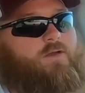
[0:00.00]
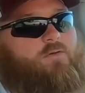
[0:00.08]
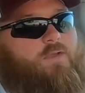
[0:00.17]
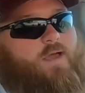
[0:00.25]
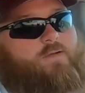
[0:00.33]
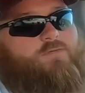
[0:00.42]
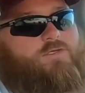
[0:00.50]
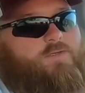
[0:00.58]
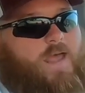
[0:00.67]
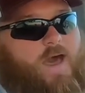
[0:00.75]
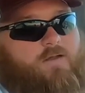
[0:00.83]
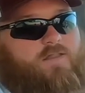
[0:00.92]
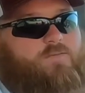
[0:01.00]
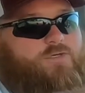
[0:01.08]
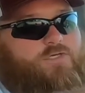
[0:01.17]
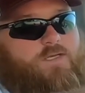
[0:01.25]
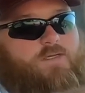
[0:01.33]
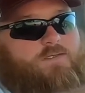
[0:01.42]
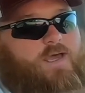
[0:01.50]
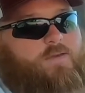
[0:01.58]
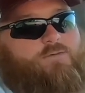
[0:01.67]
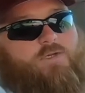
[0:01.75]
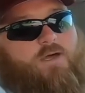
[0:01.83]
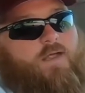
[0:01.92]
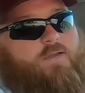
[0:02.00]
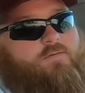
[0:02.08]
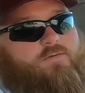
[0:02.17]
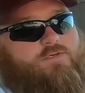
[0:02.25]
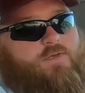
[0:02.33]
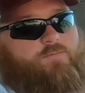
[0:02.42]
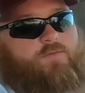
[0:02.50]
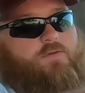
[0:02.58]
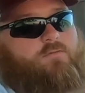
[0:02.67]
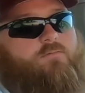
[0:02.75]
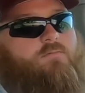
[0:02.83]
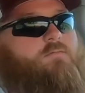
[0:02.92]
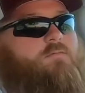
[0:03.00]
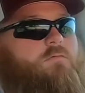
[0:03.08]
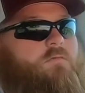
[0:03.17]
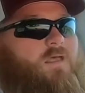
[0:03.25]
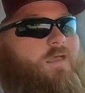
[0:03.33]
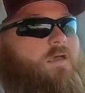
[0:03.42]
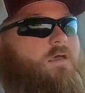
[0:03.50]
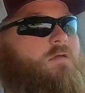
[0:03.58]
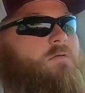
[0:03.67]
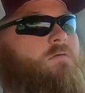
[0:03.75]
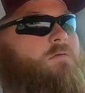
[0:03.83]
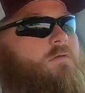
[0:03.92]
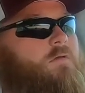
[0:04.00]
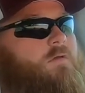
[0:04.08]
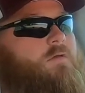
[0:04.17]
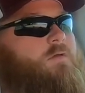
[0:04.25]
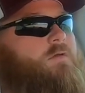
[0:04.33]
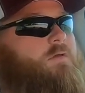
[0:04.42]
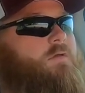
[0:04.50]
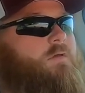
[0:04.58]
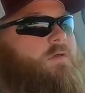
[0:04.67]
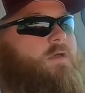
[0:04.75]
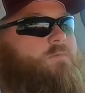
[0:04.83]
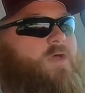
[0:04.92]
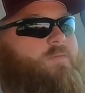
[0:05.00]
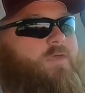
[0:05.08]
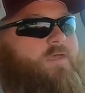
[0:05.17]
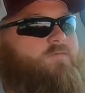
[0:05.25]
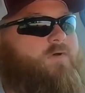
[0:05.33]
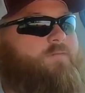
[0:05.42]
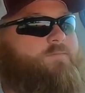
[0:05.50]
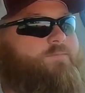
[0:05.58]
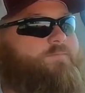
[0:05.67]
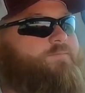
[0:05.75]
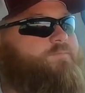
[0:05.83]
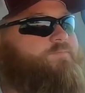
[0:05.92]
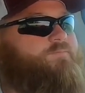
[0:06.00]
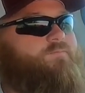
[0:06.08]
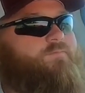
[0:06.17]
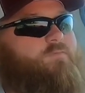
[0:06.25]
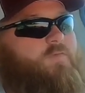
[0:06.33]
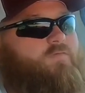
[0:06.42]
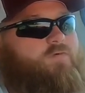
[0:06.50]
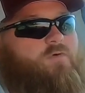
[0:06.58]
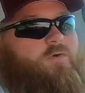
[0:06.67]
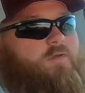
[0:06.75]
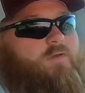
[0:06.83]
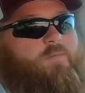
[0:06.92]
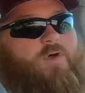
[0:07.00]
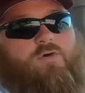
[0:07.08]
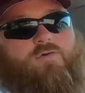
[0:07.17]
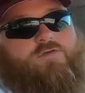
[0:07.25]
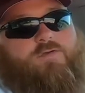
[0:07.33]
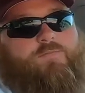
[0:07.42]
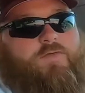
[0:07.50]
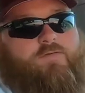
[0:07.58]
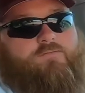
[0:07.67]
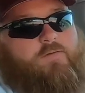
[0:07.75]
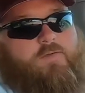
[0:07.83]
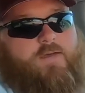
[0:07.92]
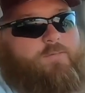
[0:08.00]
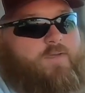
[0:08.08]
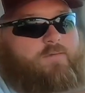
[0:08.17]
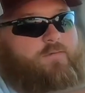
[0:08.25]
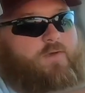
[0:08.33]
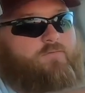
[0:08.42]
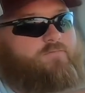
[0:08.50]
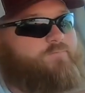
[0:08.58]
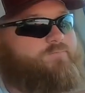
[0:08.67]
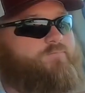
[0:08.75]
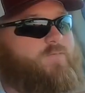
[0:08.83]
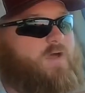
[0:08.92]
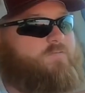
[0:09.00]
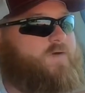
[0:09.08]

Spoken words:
like just out of the machine type shot or something, and maybe give a quick demo or something if they'll let me. Who knows? I'll